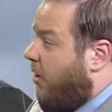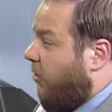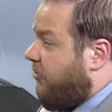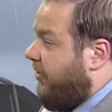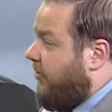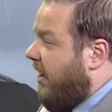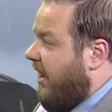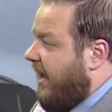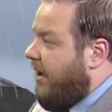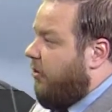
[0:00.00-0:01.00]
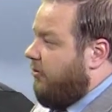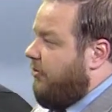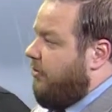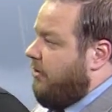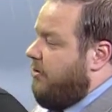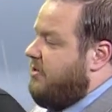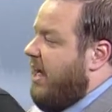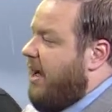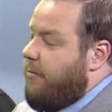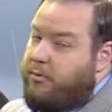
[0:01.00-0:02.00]
or too high or too low
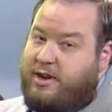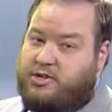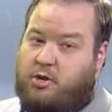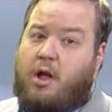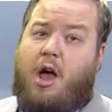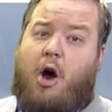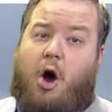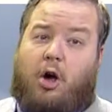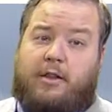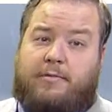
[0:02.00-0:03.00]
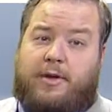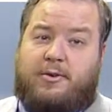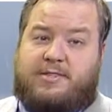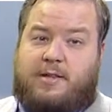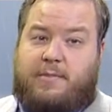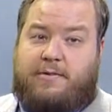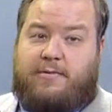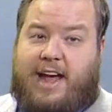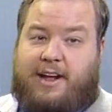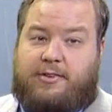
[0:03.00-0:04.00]
tire pressure. All of those can be
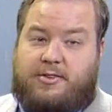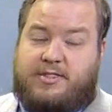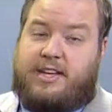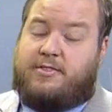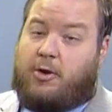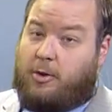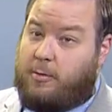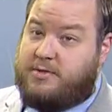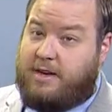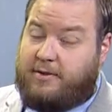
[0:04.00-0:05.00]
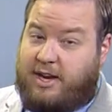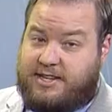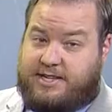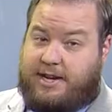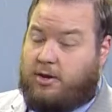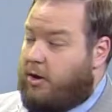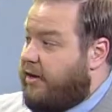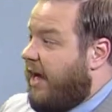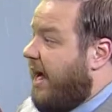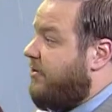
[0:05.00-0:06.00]
factors in terms of causing a car
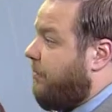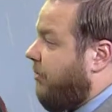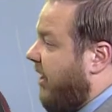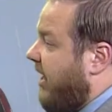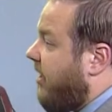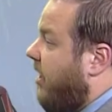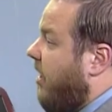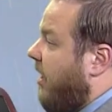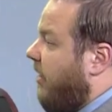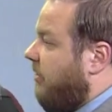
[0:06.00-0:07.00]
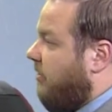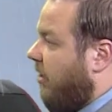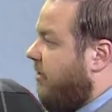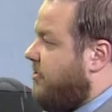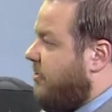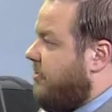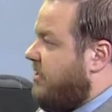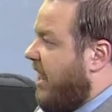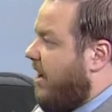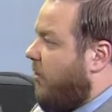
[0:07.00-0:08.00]
to hydroplane. Larger
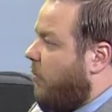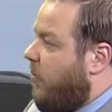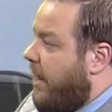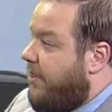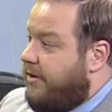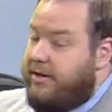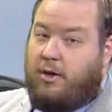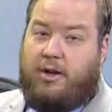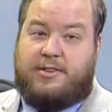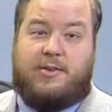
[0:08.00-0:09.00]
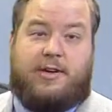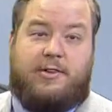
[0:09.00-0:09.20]
tire width could also